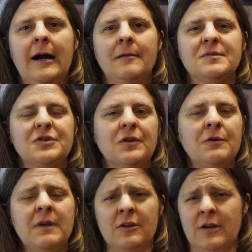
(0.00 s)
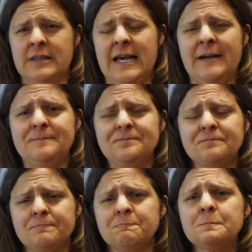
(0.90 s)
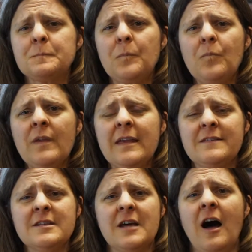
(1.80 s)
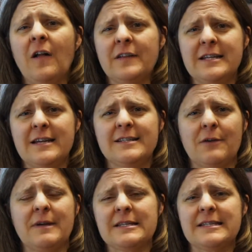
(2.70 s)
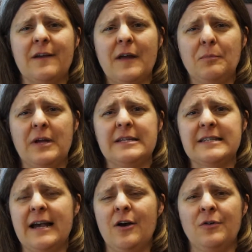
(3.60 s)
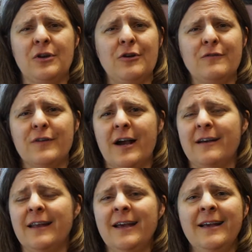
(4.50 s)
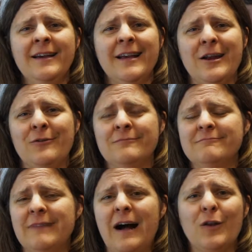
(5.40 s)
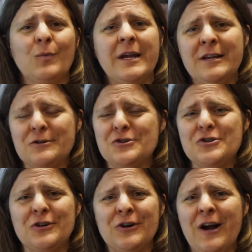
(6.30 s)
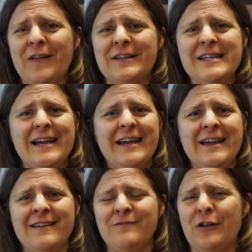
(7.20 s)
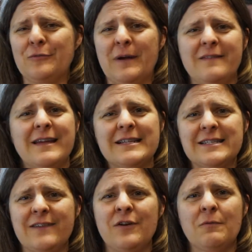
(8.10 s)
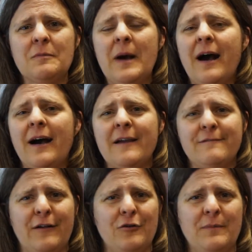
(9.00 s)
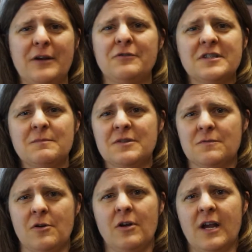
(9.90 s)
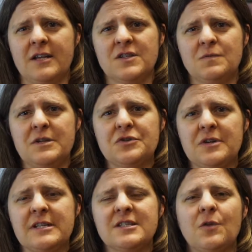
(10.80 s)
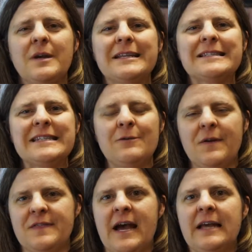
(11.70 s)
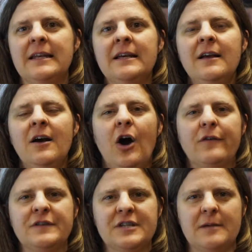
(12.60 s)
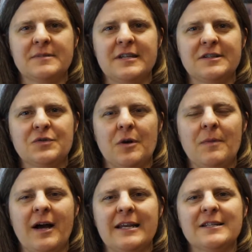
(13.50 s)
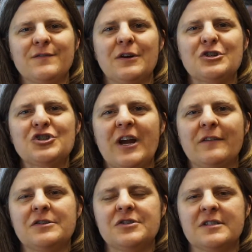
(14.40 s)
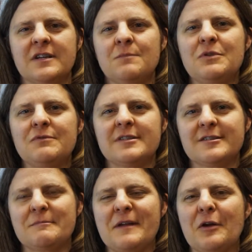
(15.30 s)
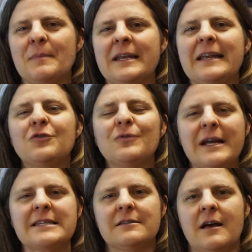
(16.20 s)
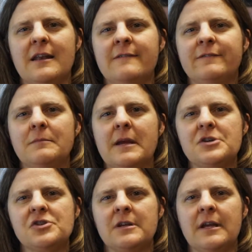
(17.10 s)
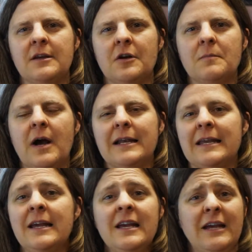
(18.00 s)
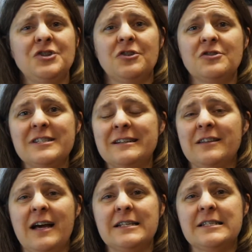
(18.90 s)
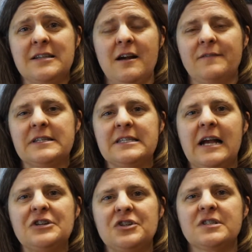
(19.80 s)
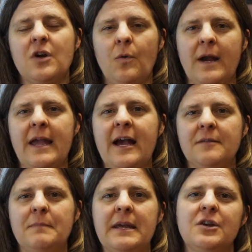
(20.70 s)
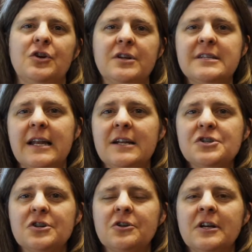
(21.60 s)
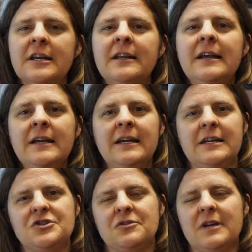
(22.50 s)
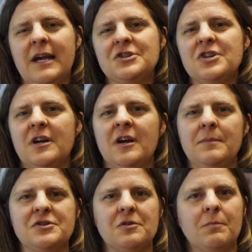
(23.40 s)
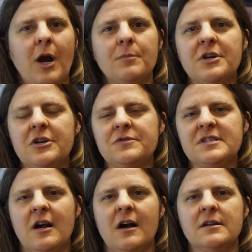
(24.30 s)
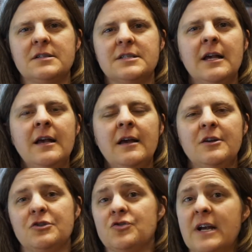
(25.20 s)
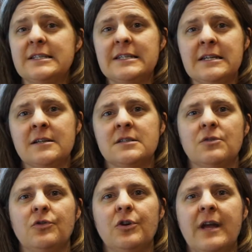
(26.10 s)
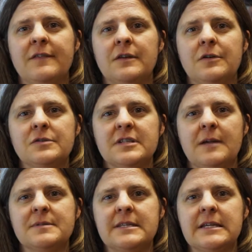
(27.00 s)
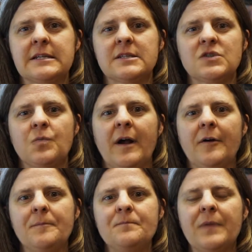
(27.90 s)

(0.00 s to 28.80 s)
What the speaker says: Certainly we can look at that into the holidays, how we can see how that plays out. You've got, Halloween or sugar holiday, followed by Thanksgiving with pie, followed by Christmas with all kind of sweet treats. So we can see what that oftentimes does to our body as far as challenges immune system there. But it creates a lot of inflammation in our body. And sugar's in a lot of stuff. It's not just, oh, I had baked goods that had sugar in it. It's your ketchup, it's your barbecue sauce, your dressings. So look at those types of things as well.